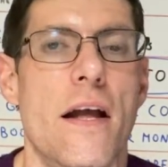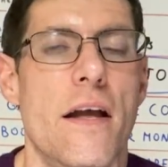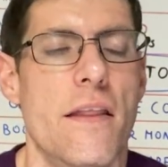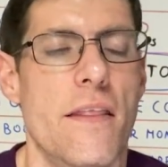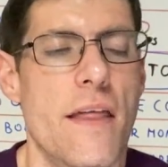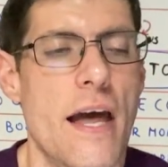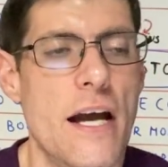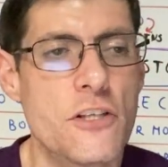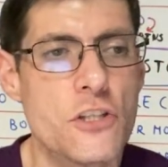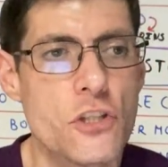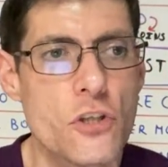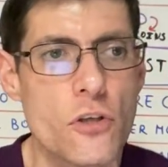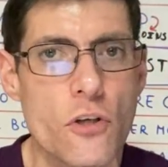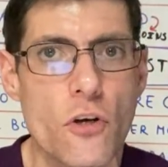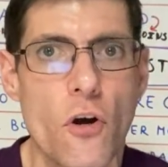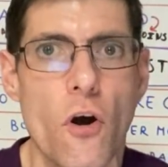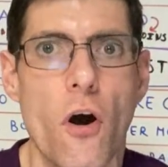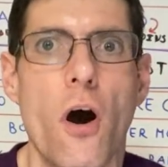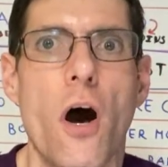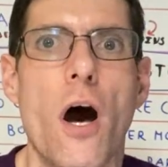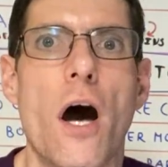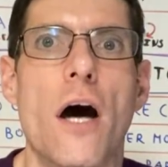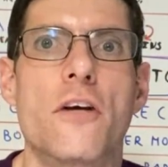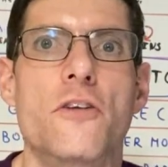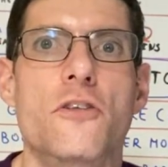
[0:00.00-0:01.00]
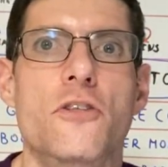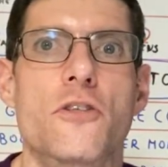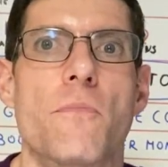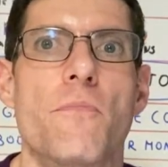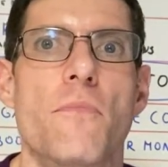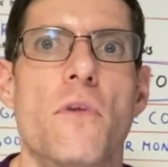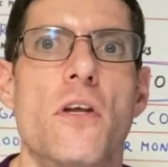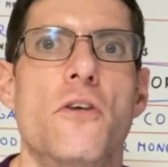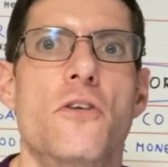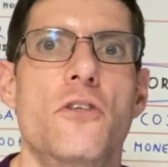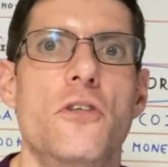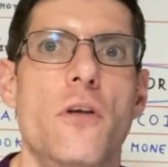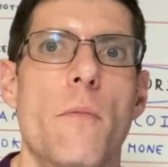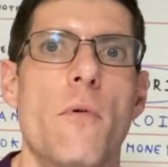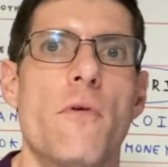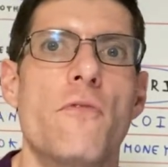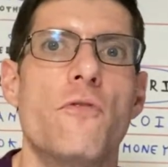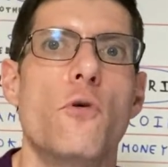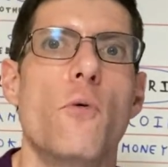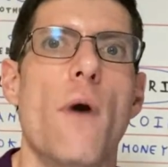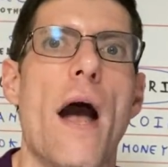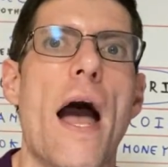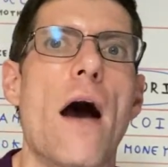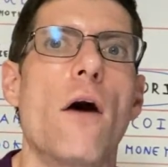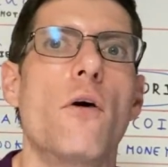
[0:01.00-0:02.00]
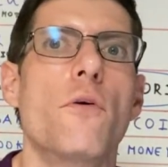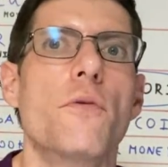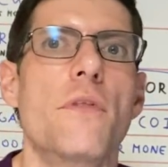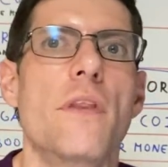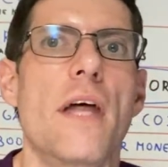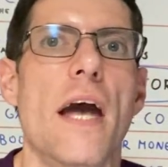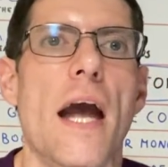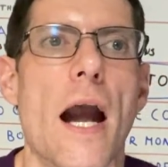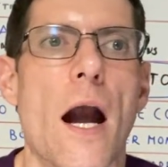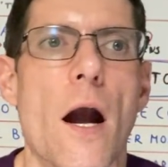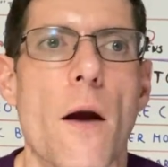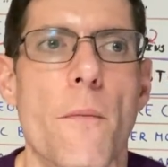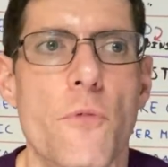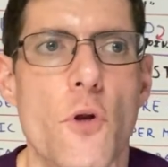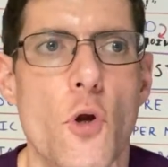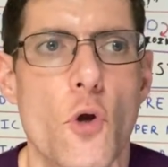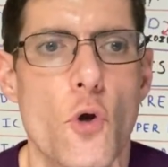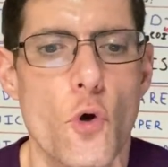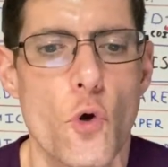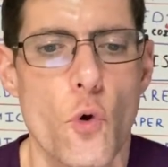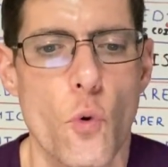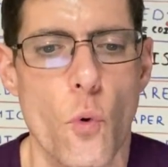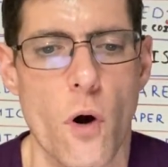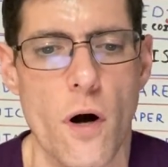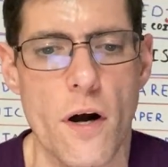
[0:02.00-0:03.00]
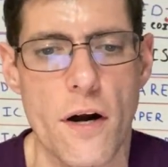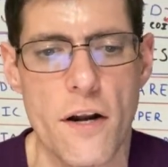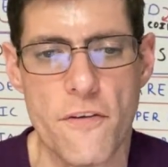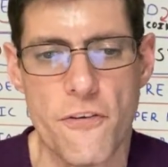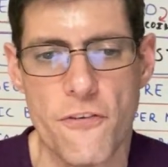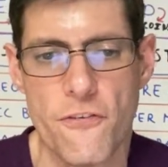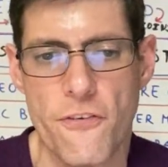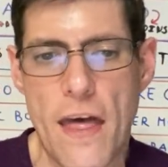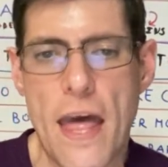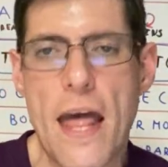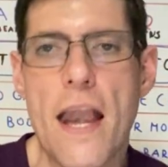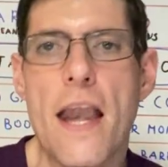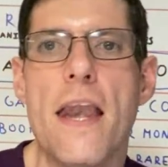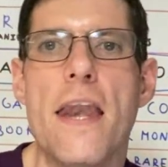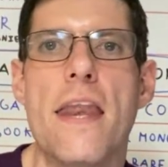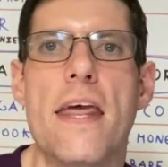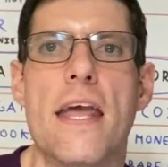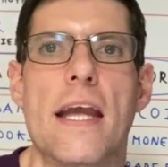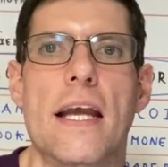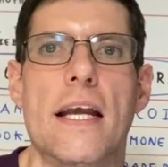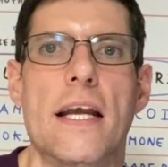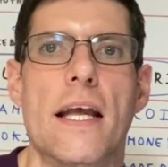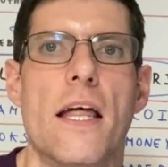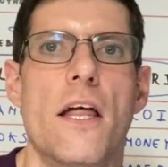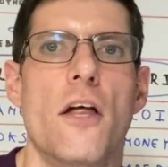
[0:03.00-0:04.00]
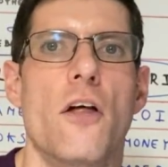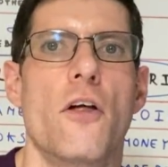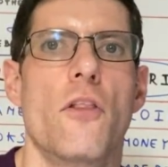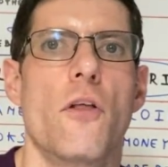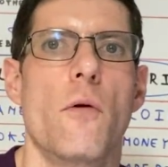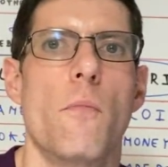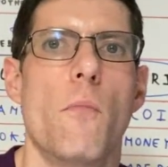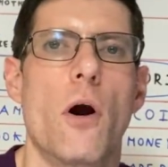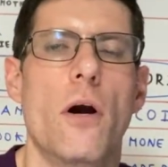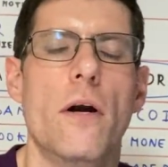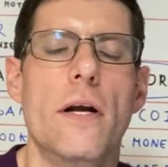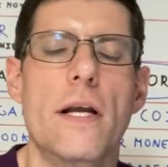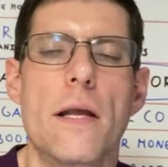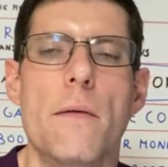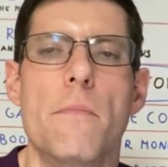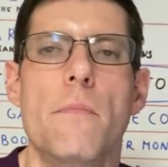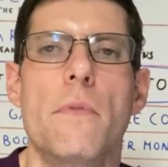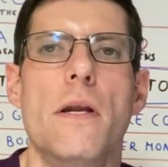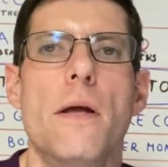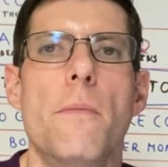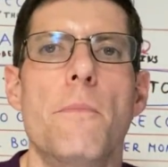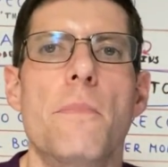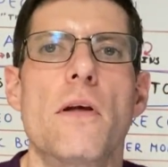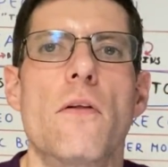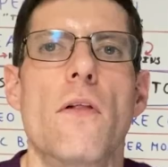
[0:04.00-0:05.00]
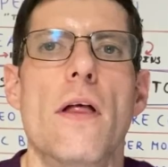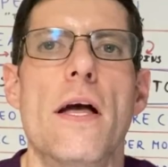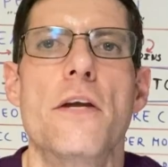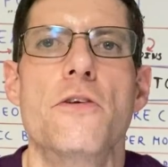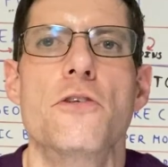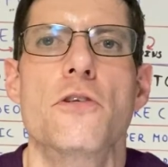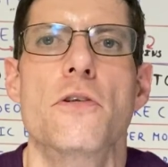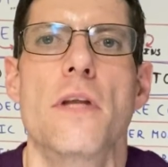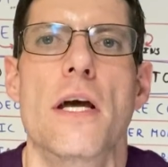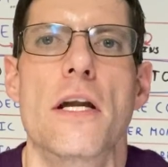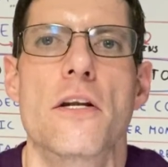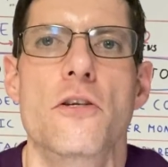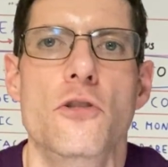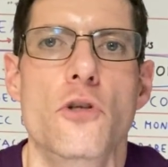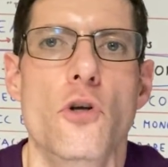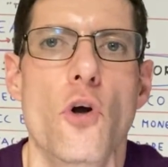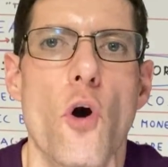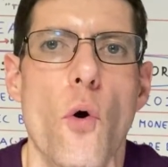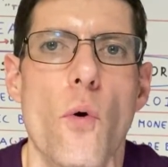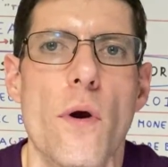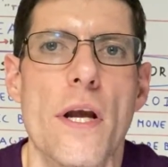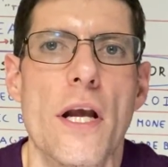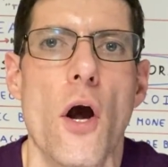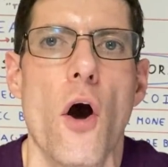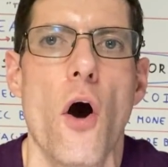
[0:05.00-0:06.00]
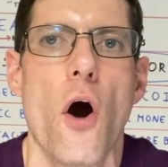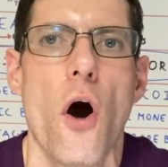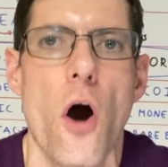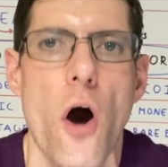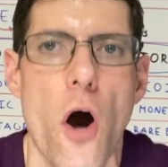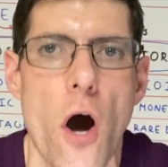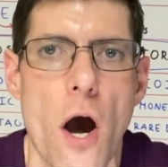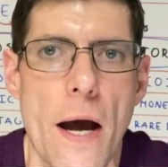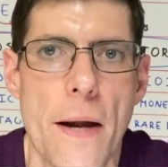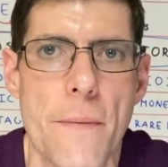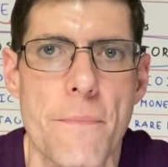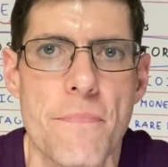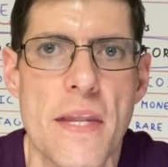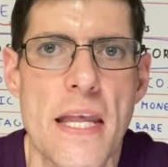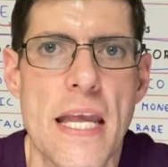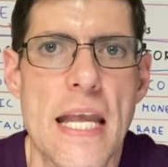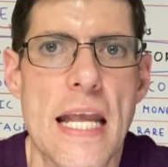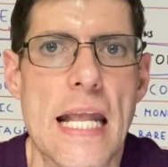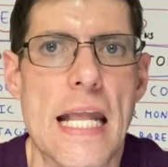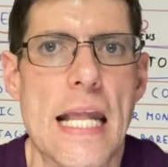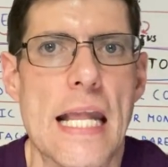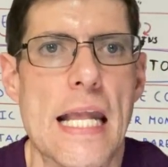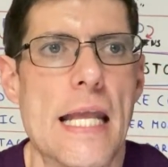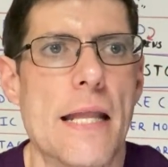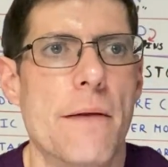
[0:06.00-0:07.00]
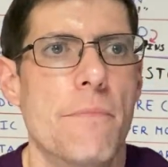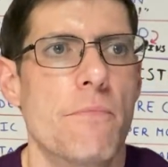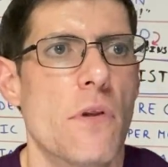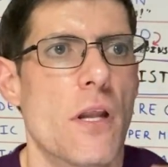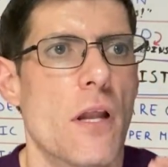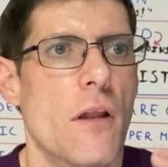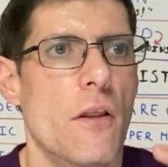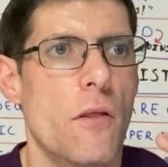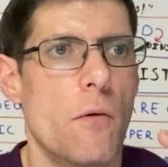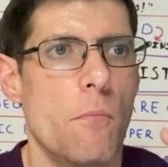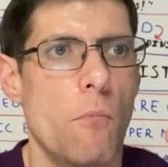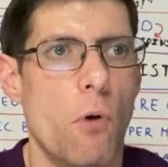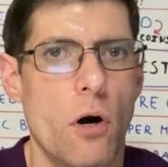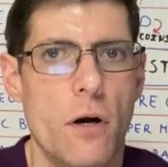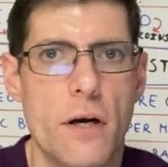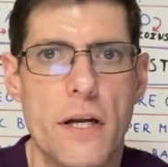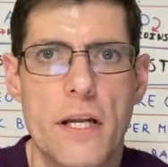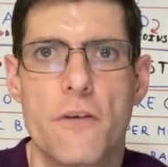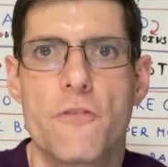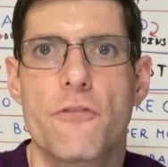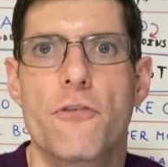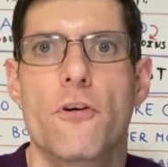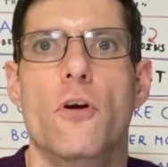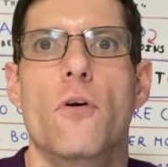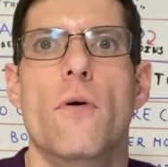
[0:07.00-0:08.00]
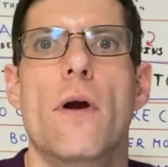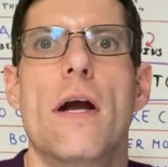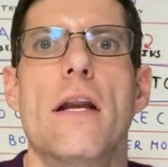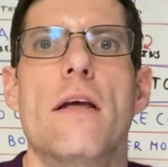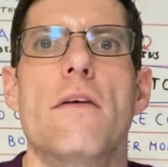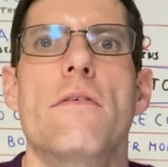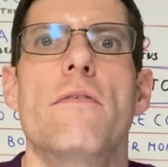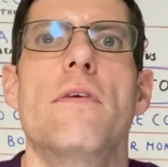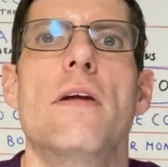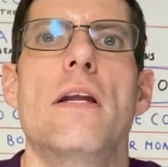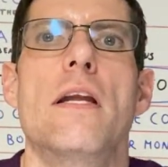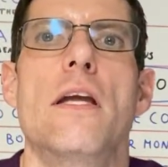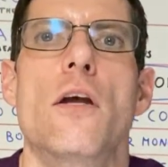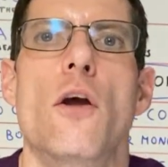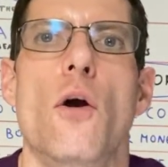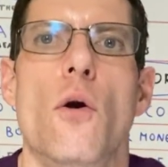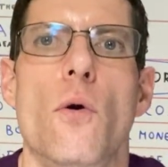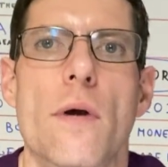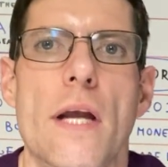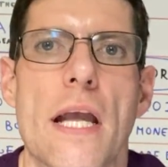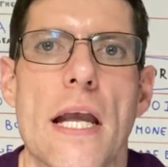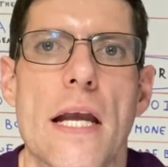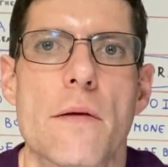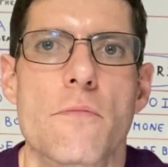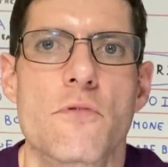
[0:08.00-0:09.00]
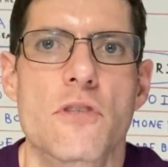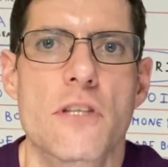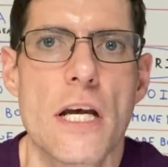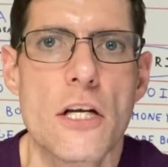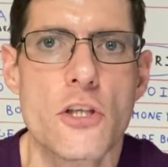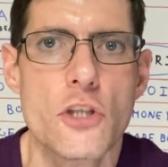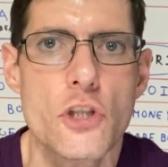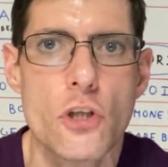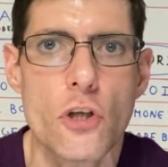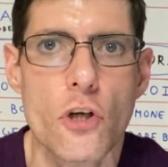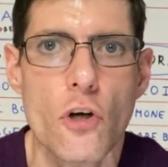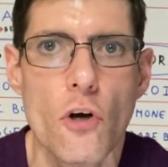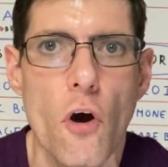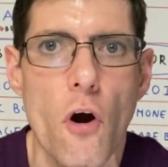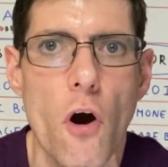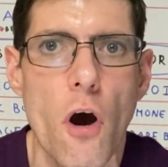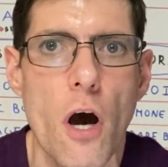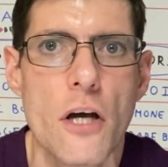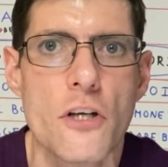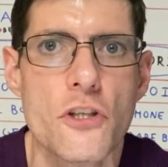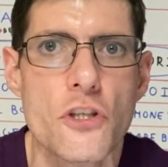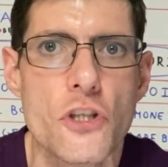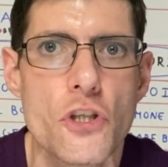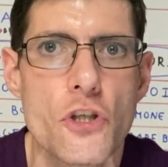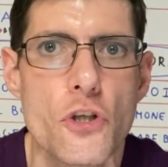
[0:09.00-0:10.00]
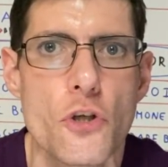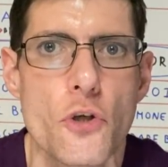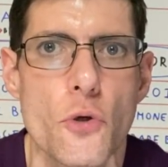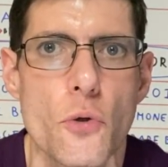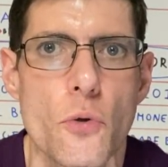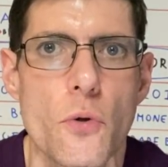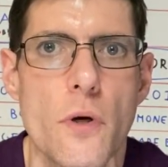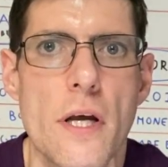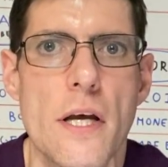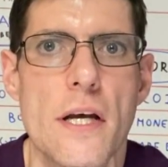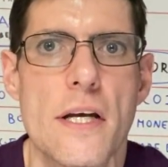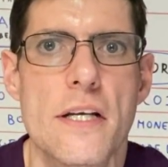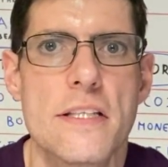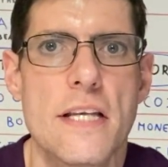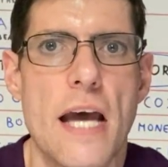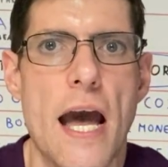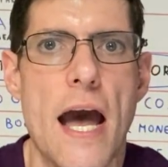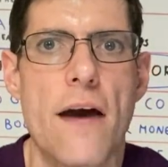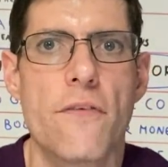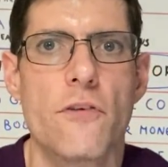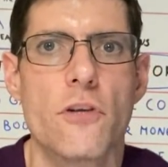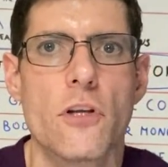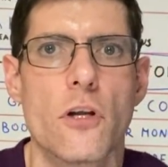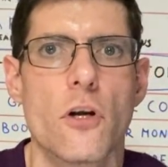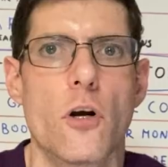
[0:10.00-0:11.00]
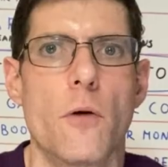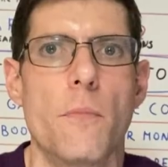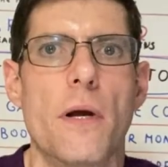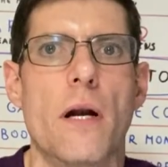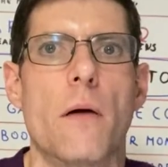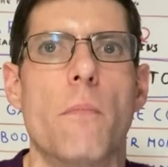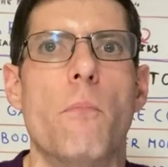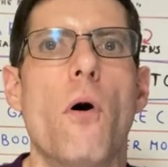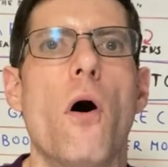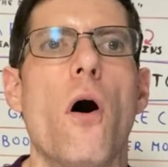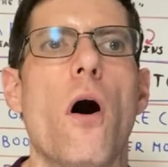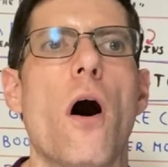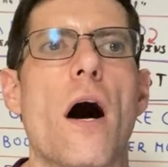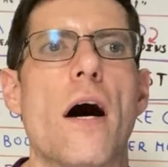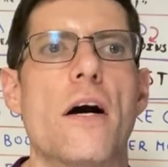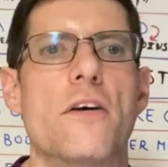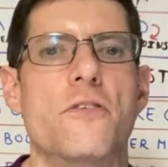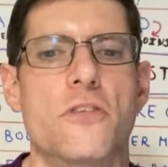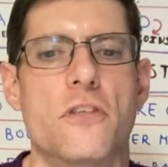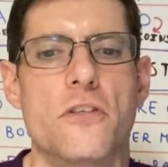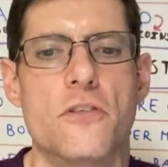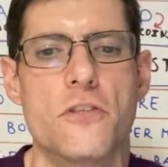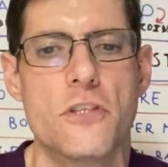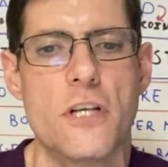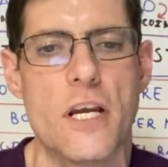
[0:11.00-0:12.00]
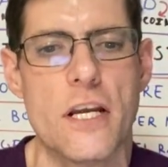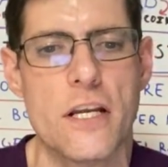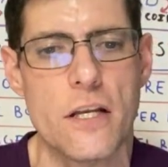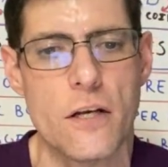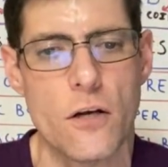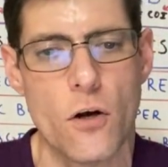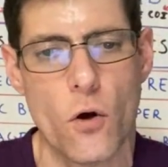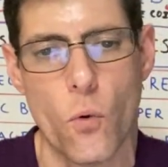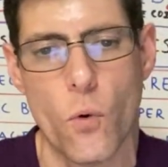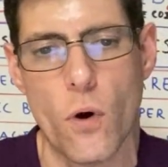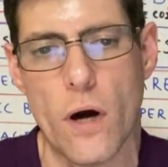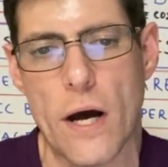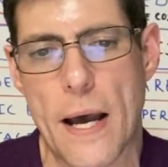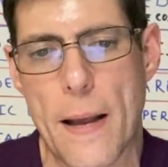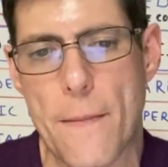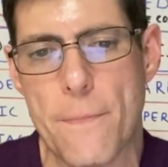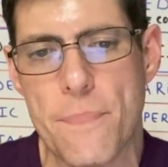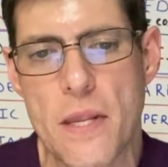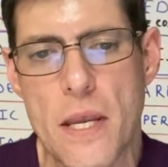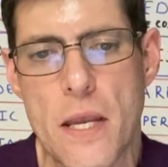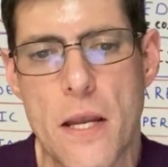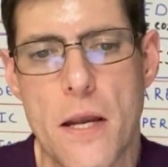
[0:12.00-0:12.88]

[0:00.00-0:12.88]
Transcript: That should cause some of you out there who are defending the market manipulation that is going on in the market for graded video games. That should cause you to have a little bit of pause and say, you know what?